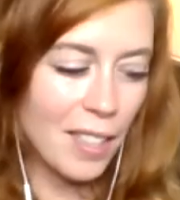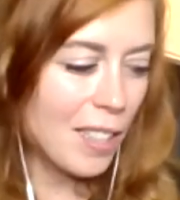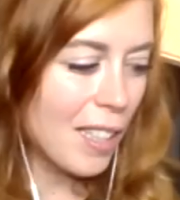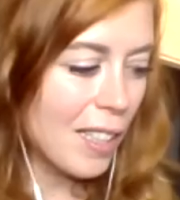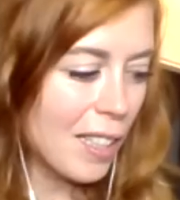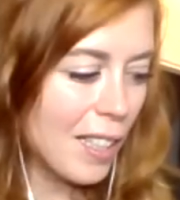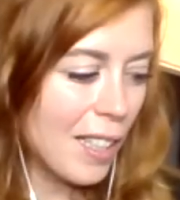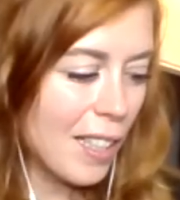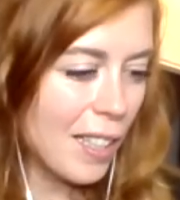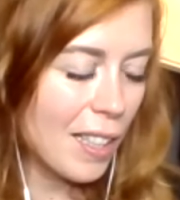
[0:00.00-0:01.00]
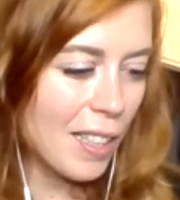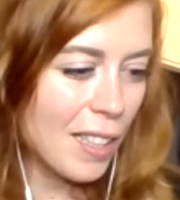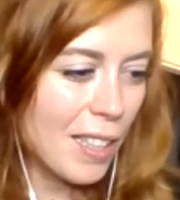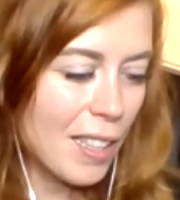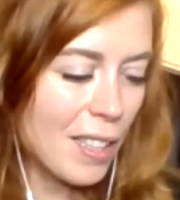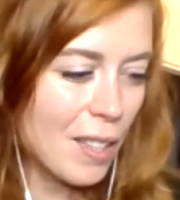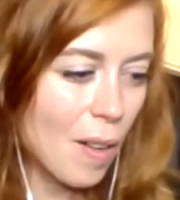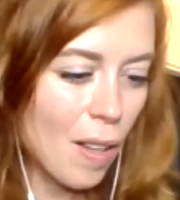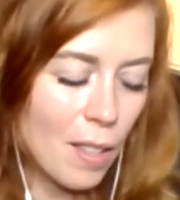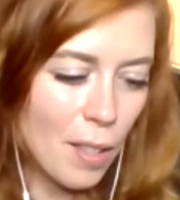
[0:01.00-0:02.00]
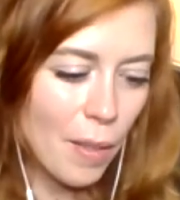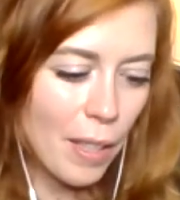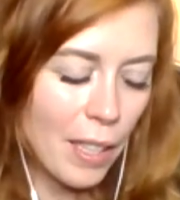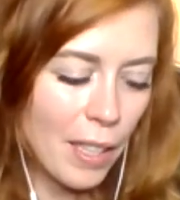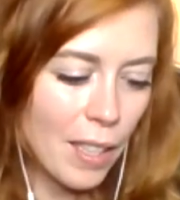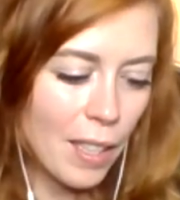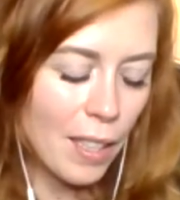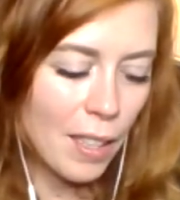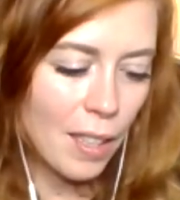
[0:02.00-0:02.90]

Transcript: and he is also in